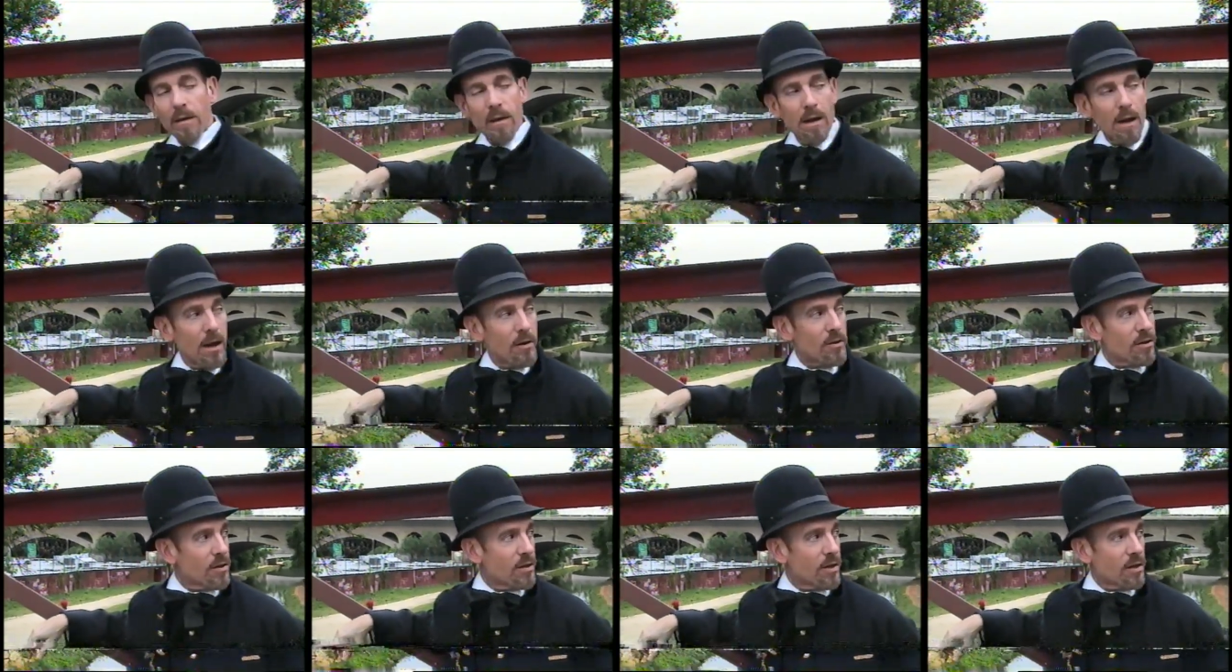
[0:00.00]

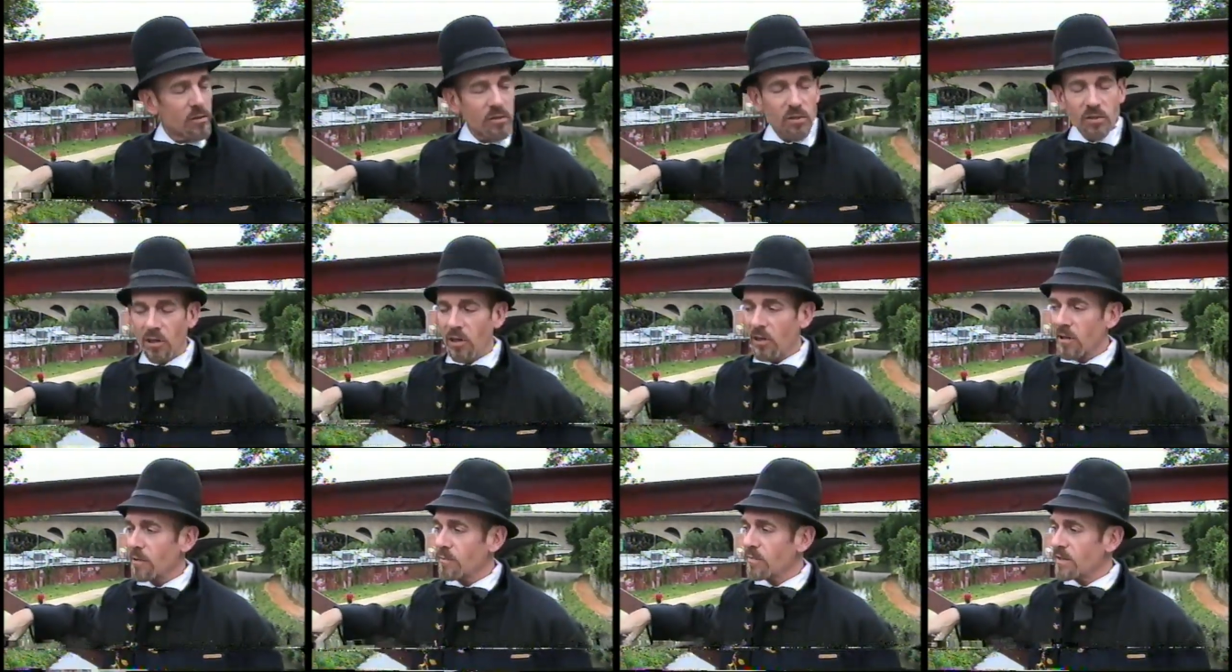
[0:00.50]
under those
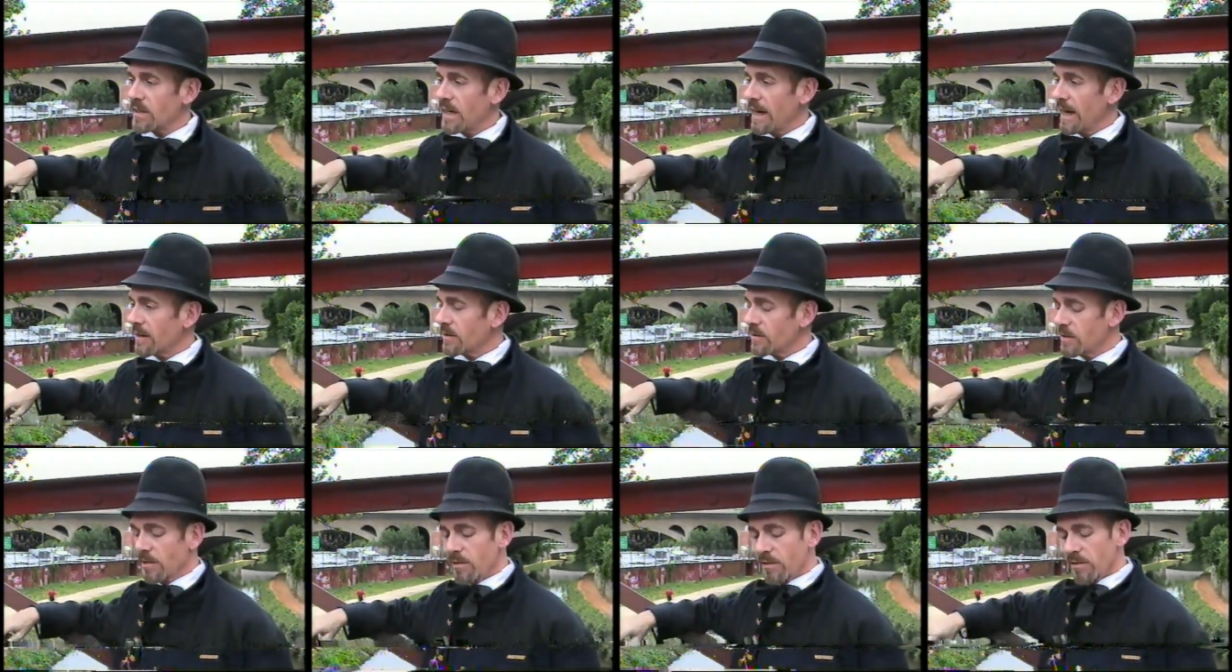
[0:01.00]

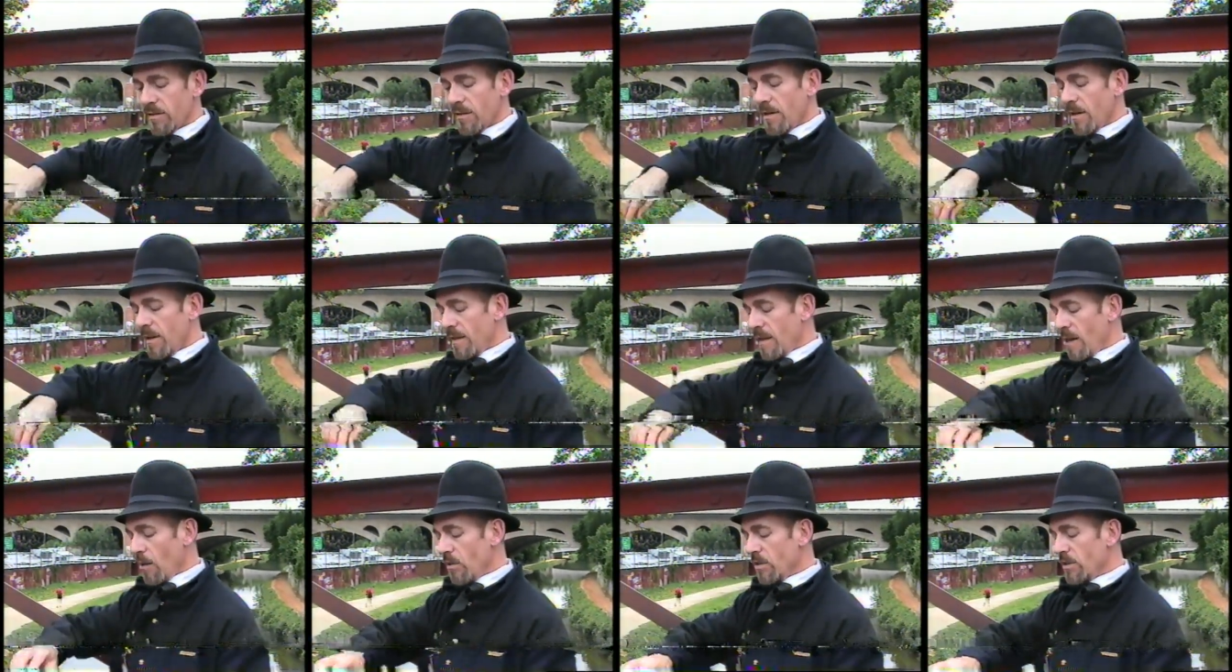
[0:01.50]
circumstances.
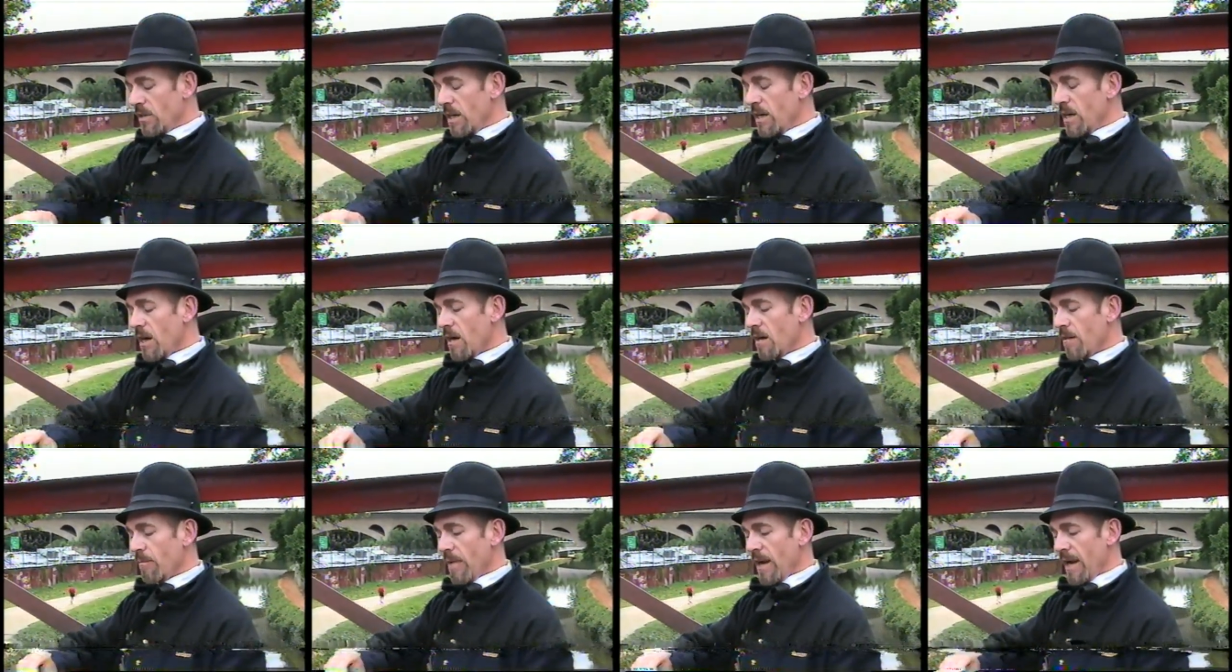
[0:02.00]
There was a
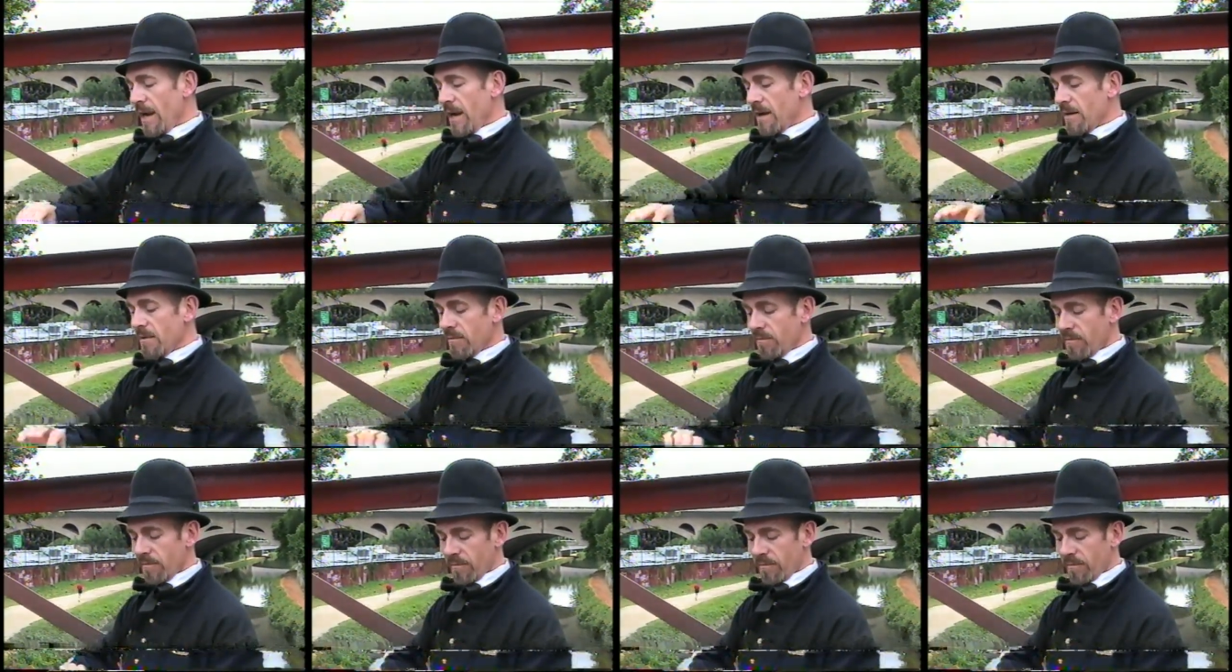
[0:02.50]
young man,